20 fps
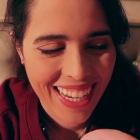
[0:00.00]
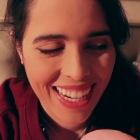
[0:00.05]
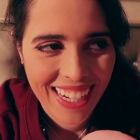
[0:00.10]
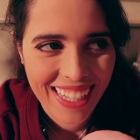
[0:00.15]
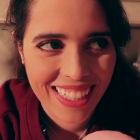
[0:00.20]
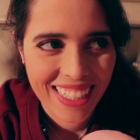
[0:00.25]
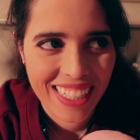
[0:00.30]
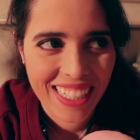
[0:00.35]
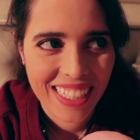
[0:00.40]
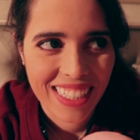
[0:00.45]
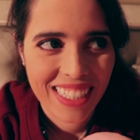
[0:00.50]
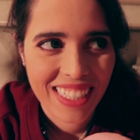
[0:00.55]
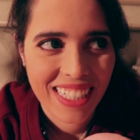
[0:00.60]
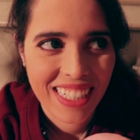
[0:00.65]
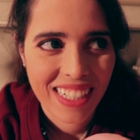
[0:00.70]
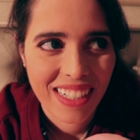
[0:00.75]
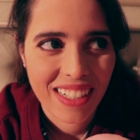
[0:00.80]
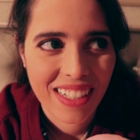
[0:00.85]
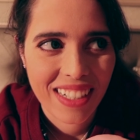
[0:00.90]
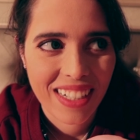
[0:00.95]
and then
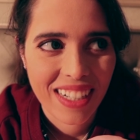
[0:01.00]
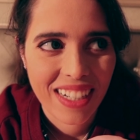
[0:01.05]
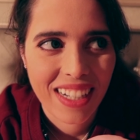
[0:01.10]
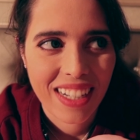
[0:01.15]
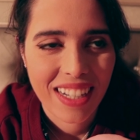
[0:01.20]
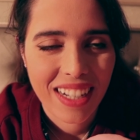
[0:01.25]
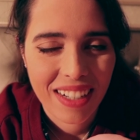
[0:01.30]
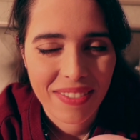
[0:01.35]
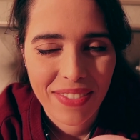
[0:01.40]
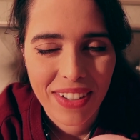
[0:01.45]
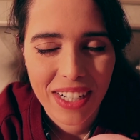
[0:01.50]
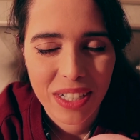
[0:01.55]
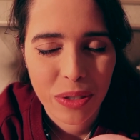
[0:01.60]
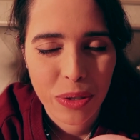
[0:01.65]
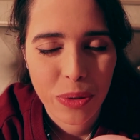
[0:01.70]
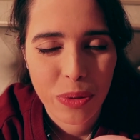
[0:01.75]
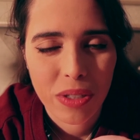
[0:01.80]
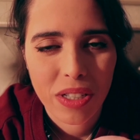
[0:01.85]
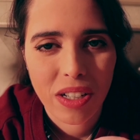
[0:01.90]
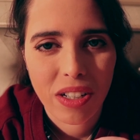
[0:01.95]
got back to
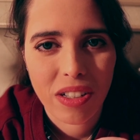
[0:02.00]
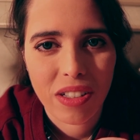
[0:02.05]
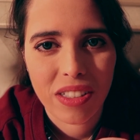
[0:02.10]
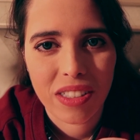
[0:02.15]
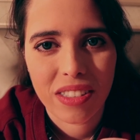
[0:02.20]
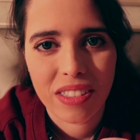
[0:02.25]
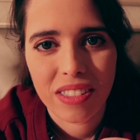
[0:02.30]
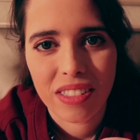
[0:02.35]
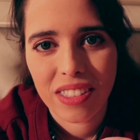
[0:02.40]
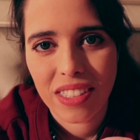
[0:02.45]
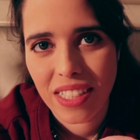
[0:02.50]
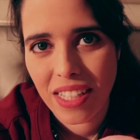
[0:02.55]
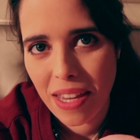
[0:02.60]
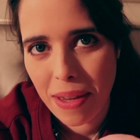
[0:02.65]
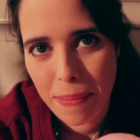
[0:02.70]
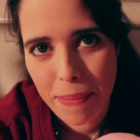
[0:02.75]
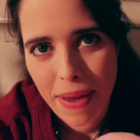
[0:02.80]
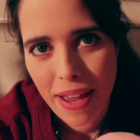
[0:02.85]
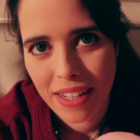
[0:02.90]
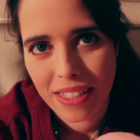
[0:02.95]
the hotel and
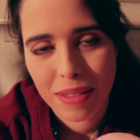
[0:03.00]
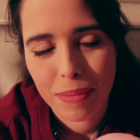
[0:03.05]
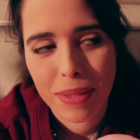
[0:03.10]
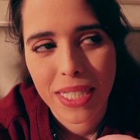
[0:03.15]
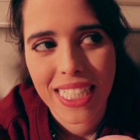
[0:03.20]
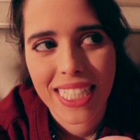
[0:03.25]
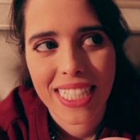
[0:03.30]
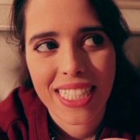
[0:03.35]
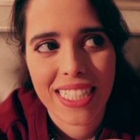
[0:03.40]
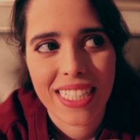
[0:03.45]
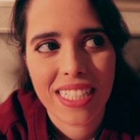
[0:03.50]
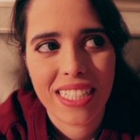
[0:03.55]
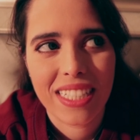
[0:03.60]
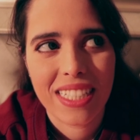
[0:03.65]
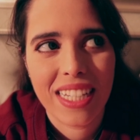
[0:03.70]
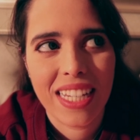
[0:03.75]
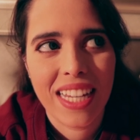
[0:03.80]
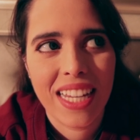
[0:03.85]
came back to Boston.